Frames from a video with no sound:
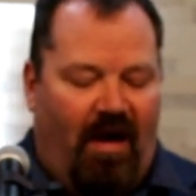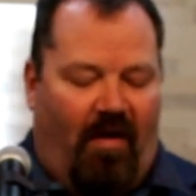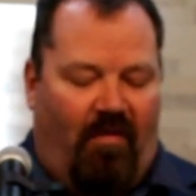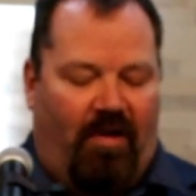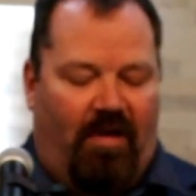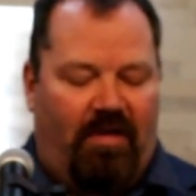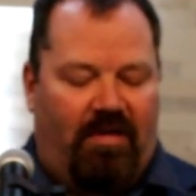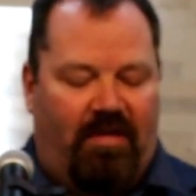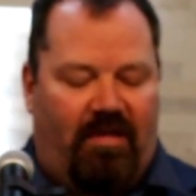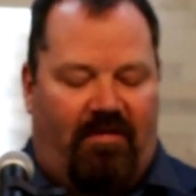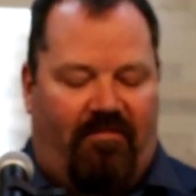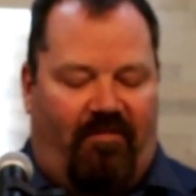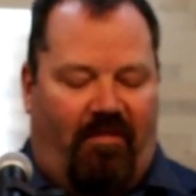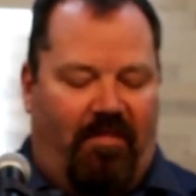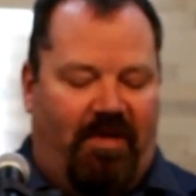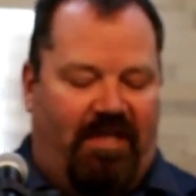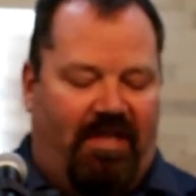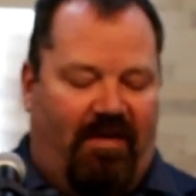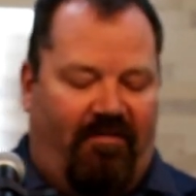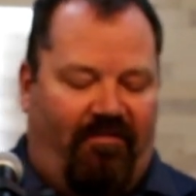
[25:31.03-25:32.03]
I want to look at this
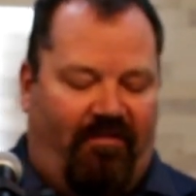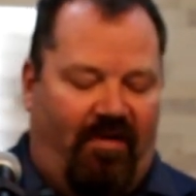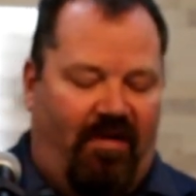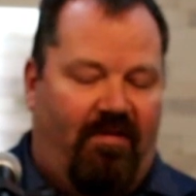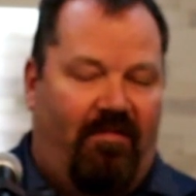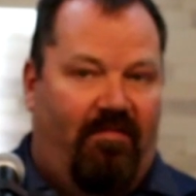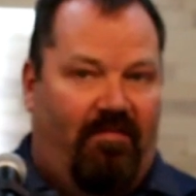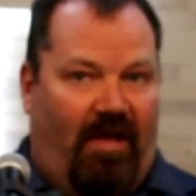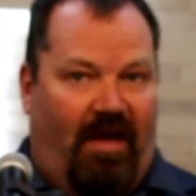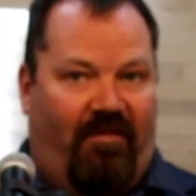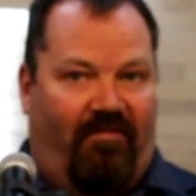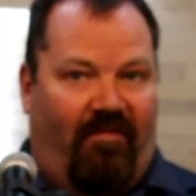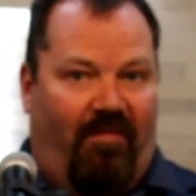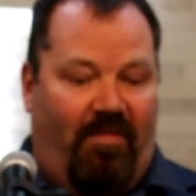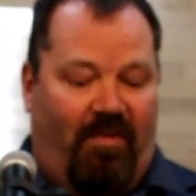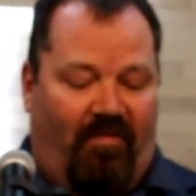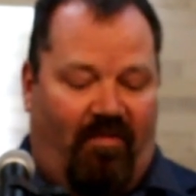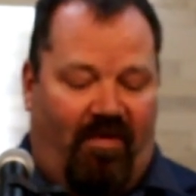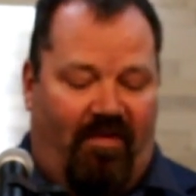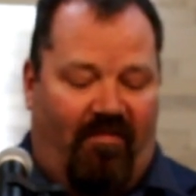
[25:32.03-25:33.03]
from a different, like
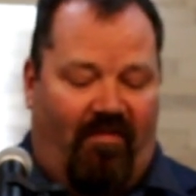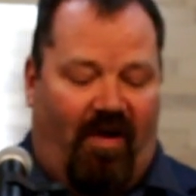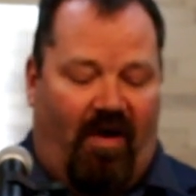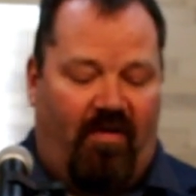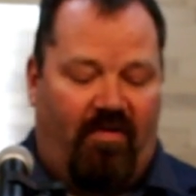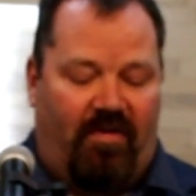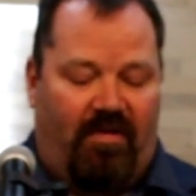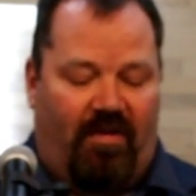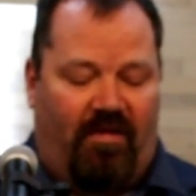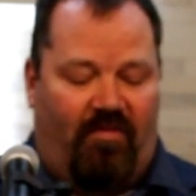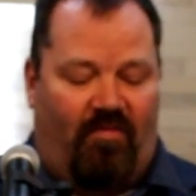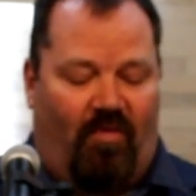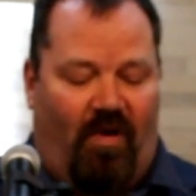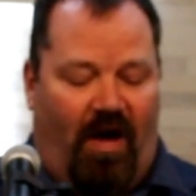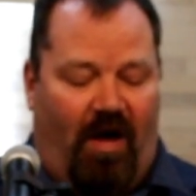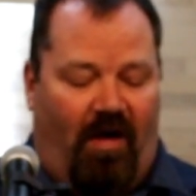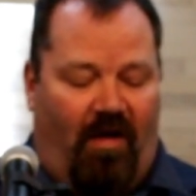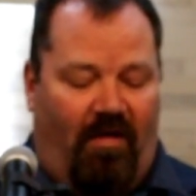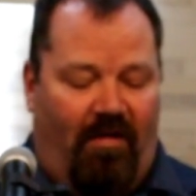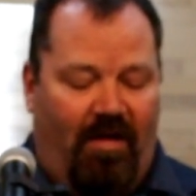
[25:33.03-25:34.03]
from the reverse as
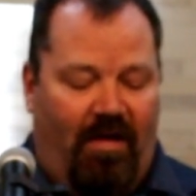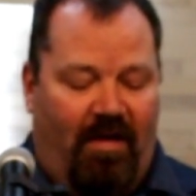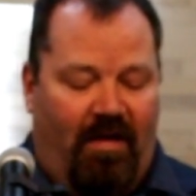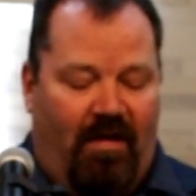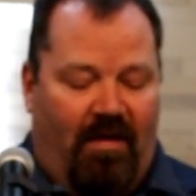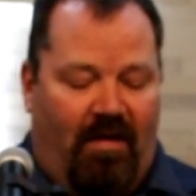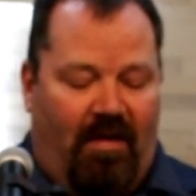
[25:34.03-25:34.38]
well.